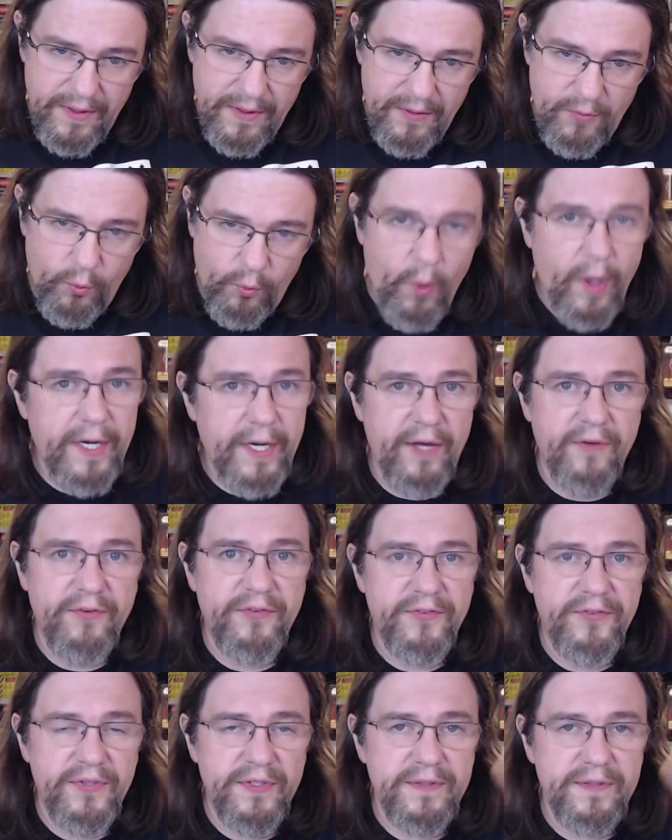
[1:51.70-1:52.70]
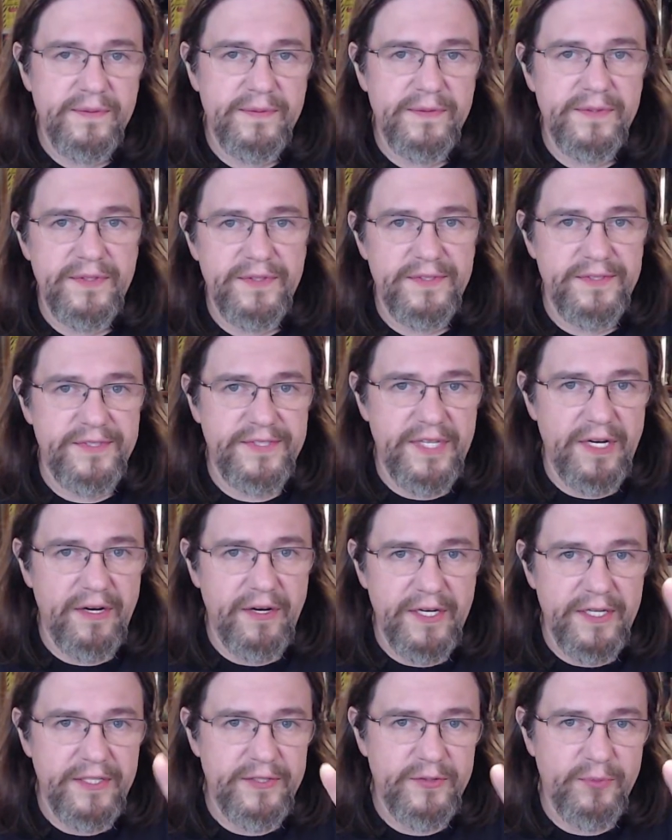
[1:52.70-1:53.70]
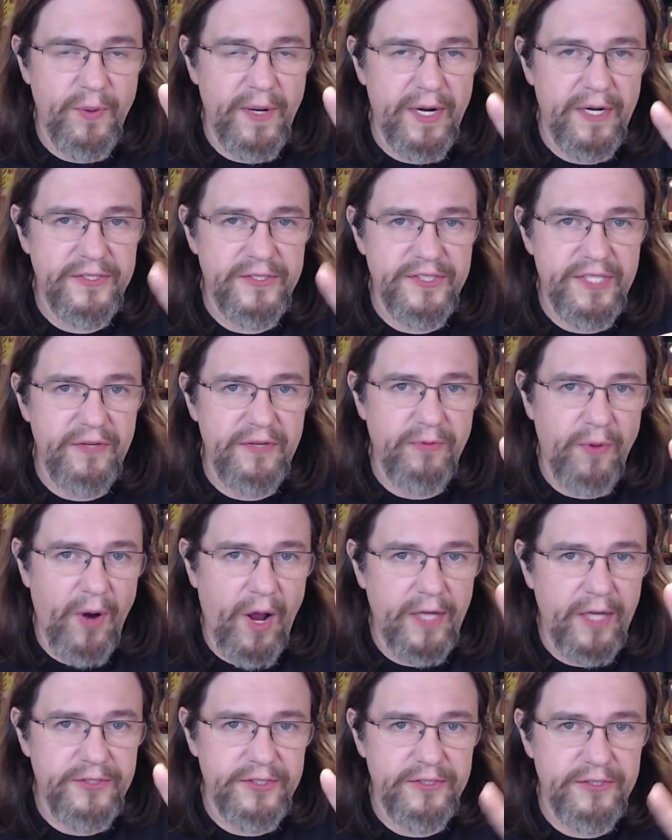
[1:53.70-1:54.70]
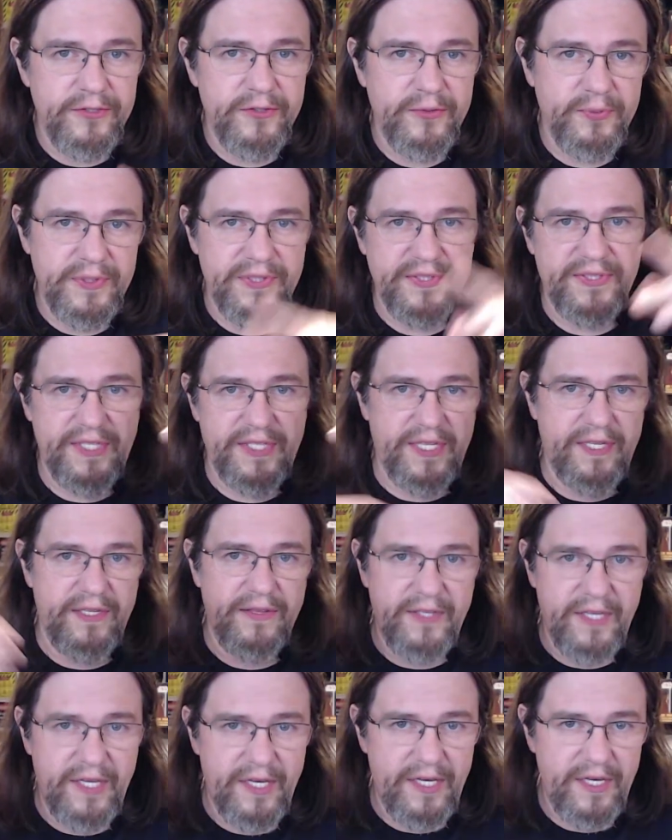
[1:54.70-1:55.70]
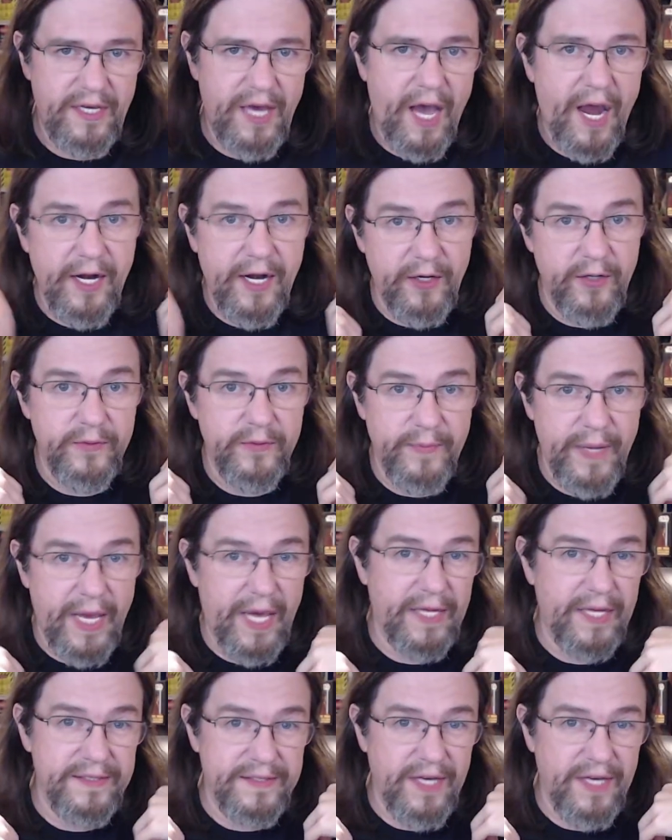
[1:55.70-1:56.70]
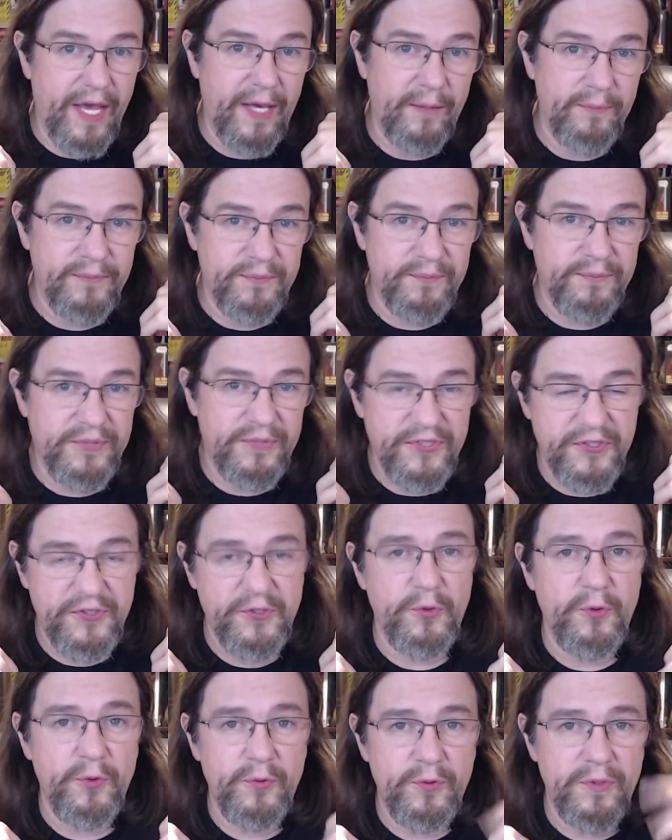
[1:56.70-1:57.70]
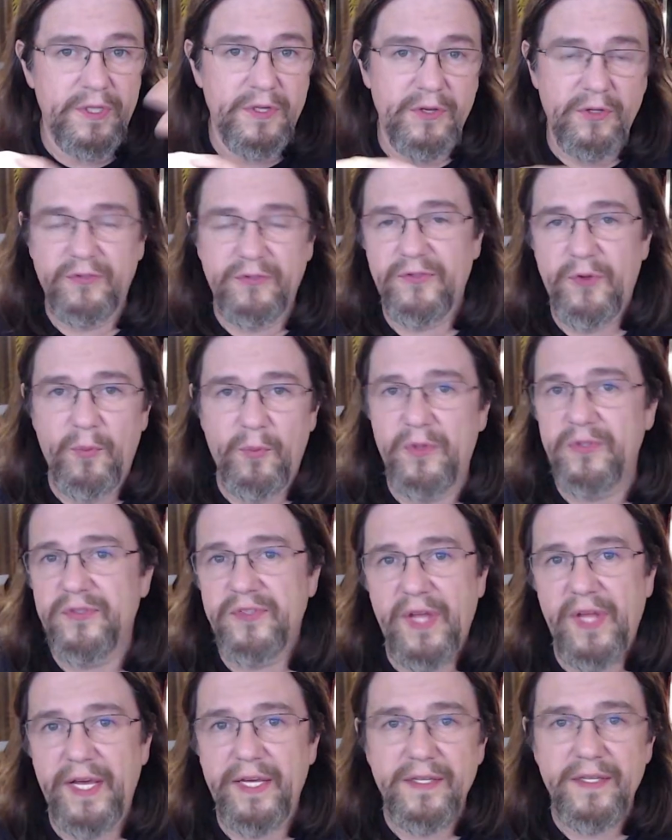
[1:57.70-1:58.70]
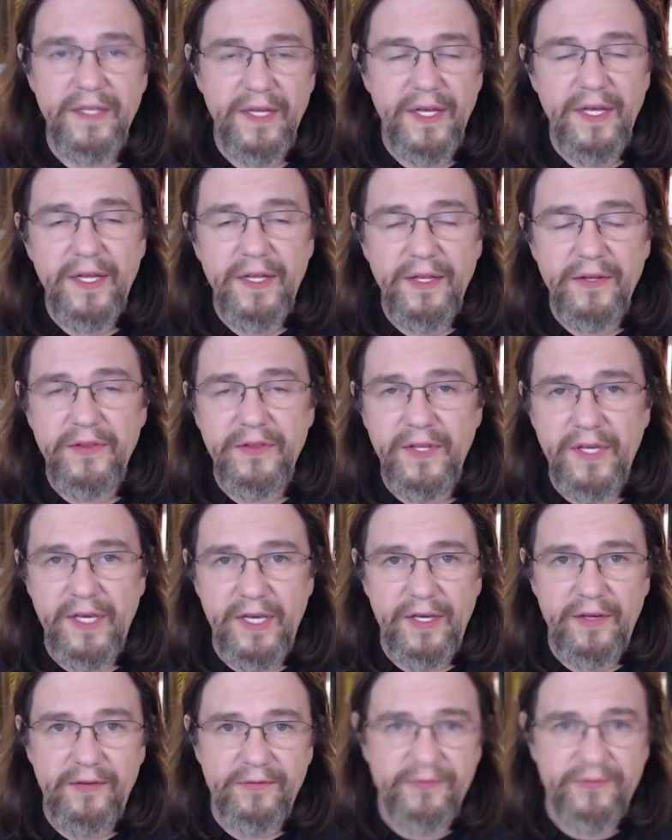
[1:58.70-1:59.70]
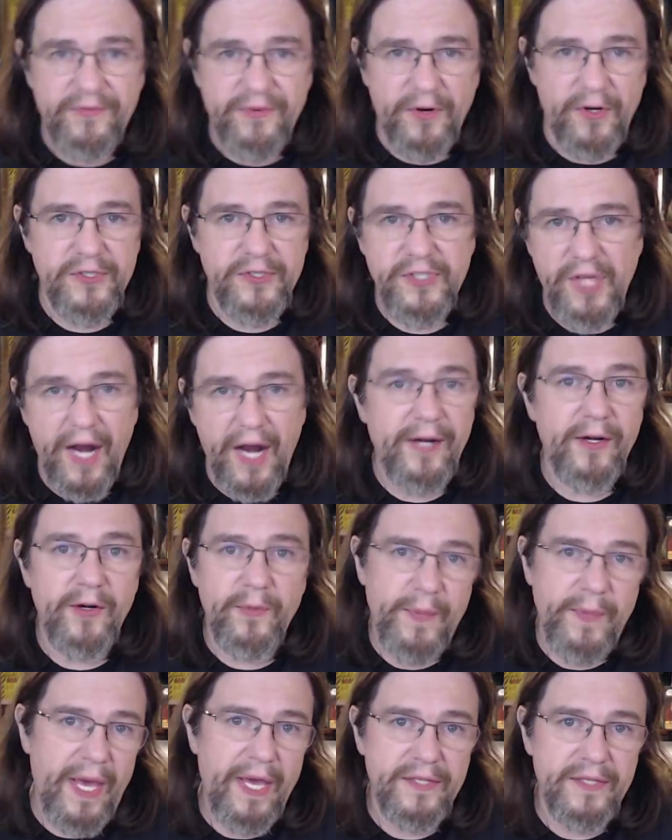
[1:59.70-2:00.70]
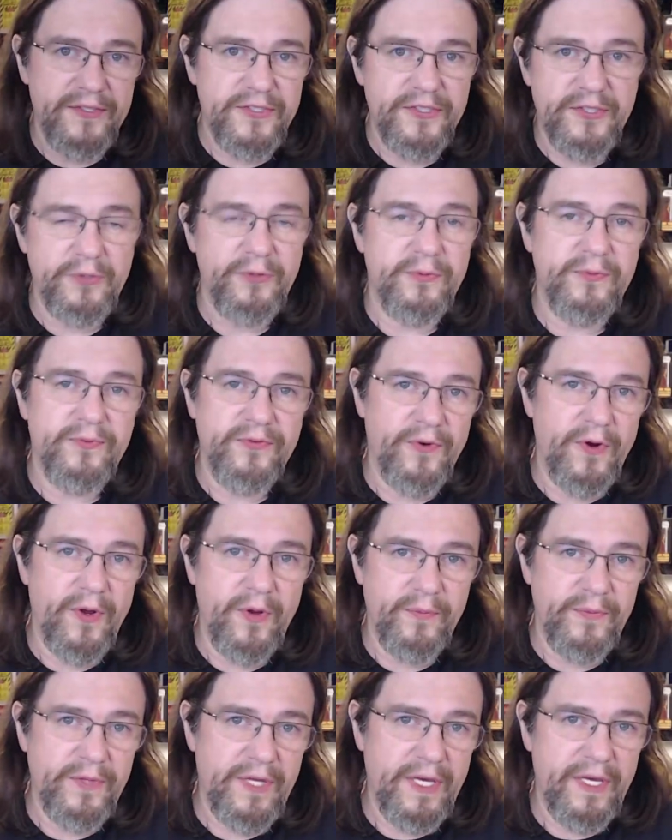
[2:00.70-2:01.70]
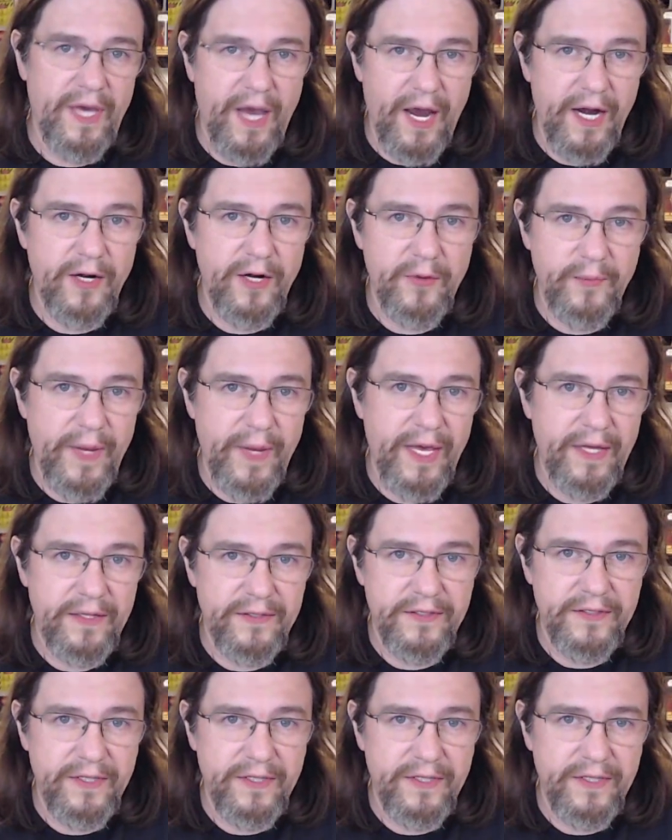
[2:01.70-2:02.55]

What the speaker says: What If series where Steve Rogers was in the Iron Man type suit, and it looked almost like the first Iron Man suit from the Iron Man